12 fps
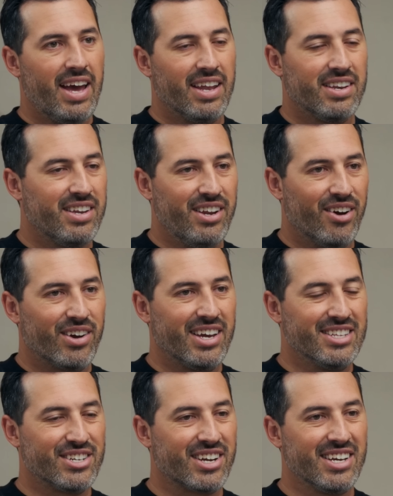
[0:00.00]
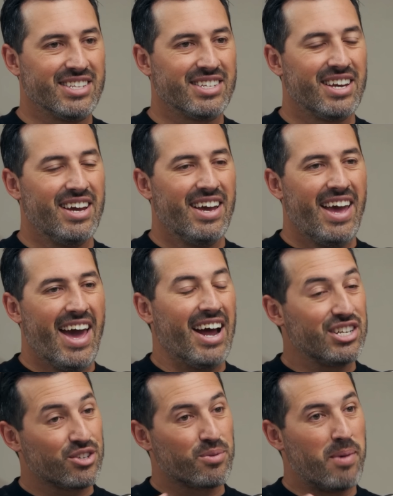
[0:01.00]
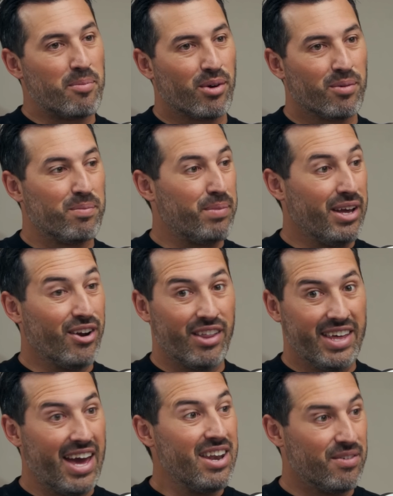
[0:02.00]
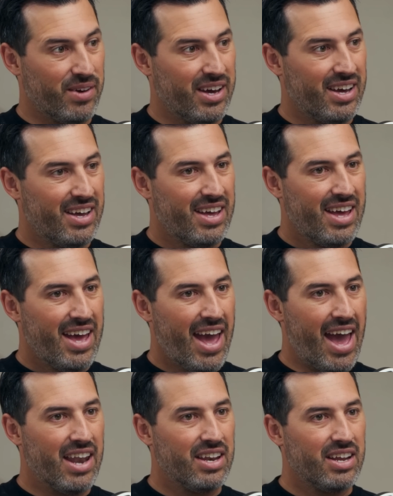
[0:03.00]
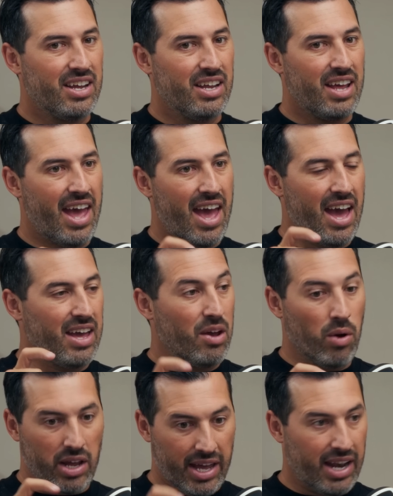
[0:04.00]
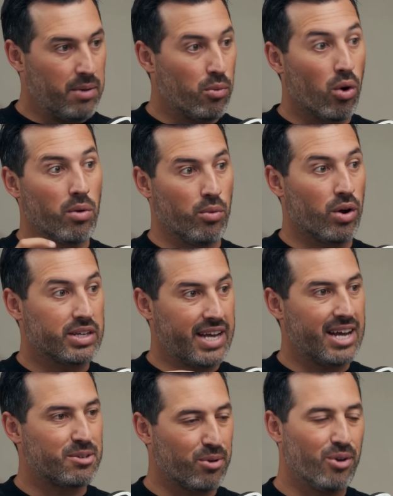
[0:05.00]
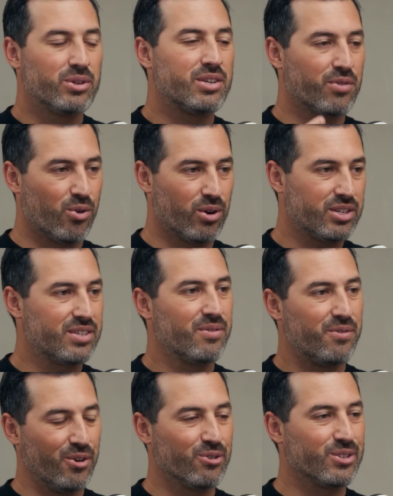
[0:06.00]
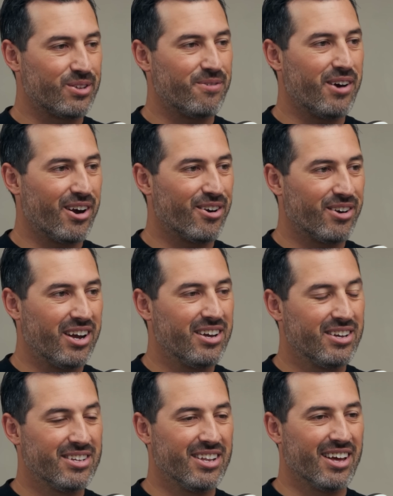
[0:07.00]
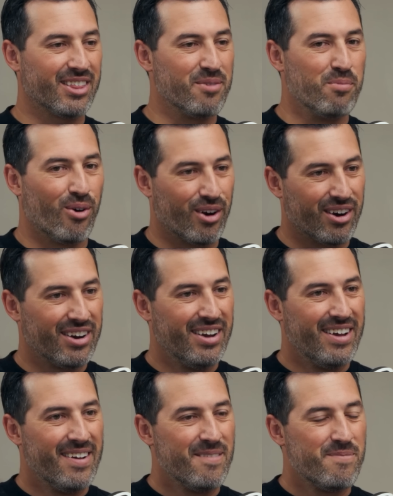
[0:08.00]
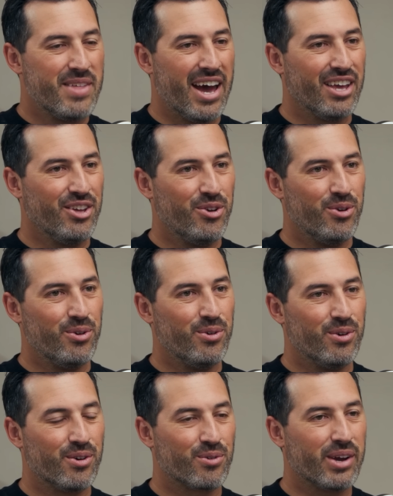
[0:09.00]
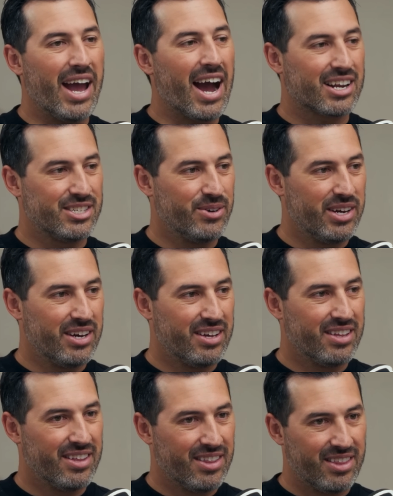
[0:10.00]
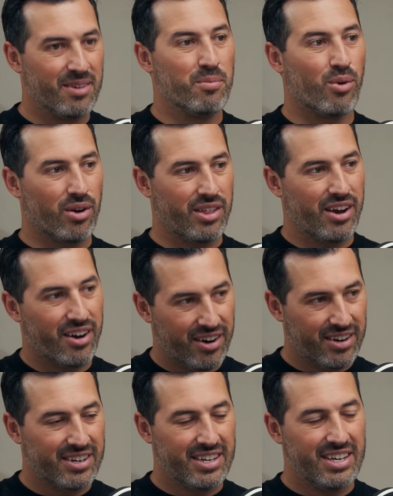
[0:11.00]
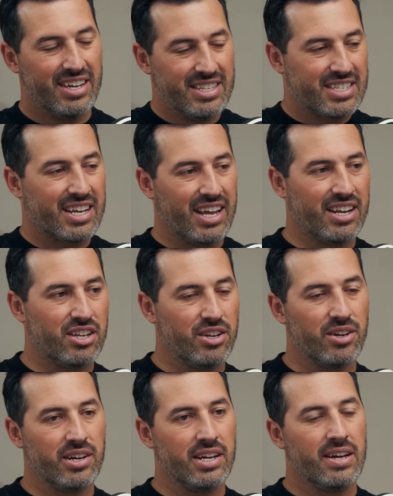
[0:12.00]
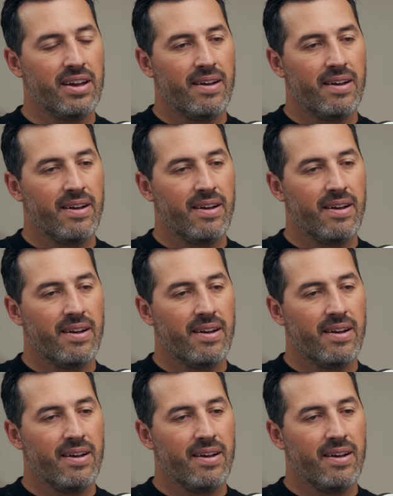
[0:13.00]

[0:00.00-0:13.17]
And, kids are kids. And I just remember being on the end of it and it getting more and more exasperated, which of course fuels the fire, right? Like the more that you react to it, the more they're instigated to do it.